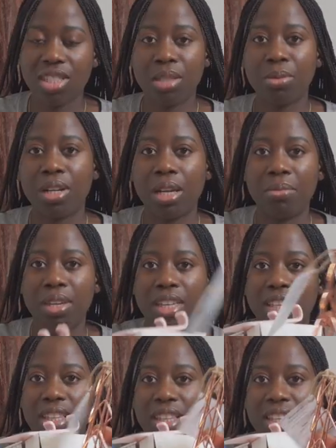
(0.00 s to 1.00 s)
see what I mean.
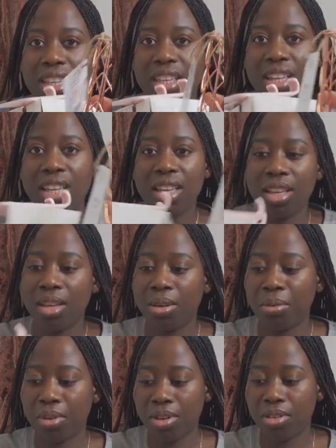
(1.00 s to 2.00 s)

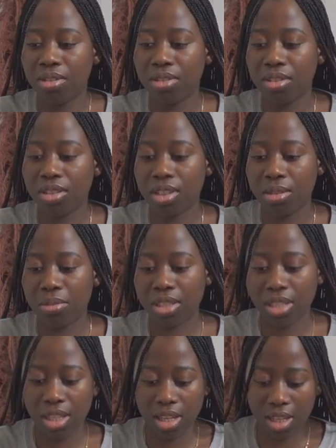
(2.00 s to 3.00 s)
Wow, give me a
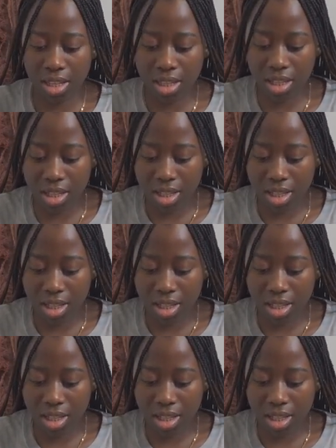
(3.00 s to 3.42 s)
second.